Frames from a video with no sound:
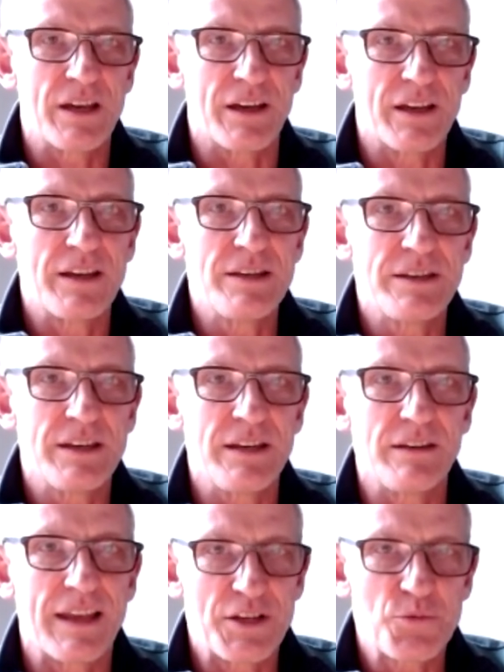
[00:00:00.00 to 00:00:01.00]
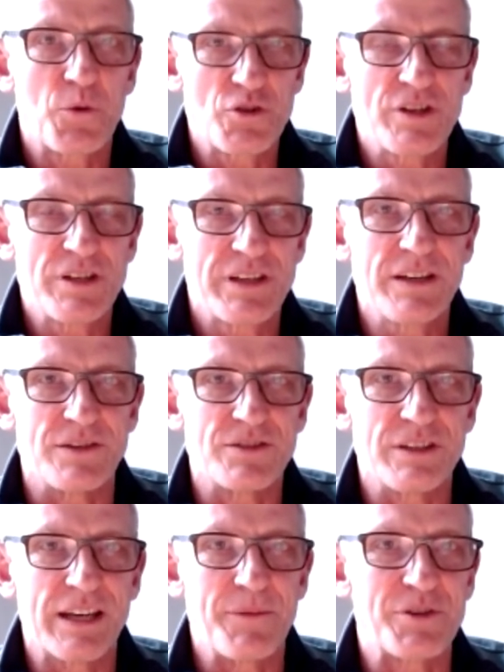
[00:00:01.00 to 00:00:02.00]
And indeed, that's what she did. She
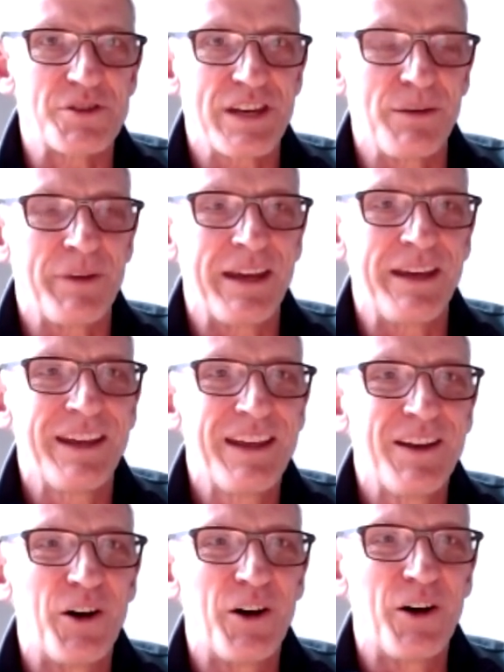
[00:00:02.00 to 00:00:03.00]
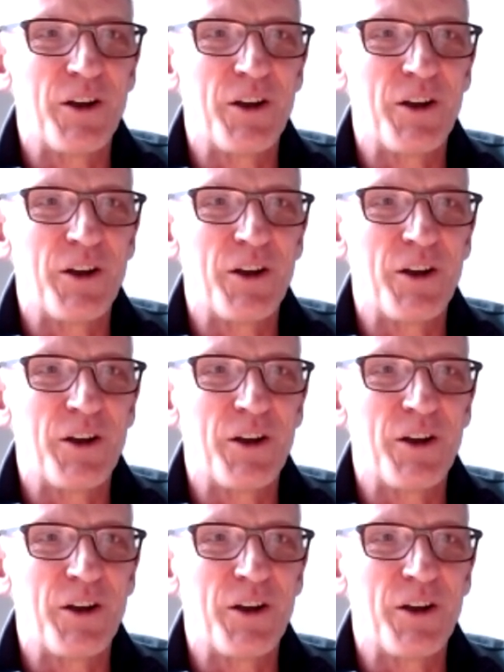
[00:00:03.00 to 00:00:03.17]
came to see me on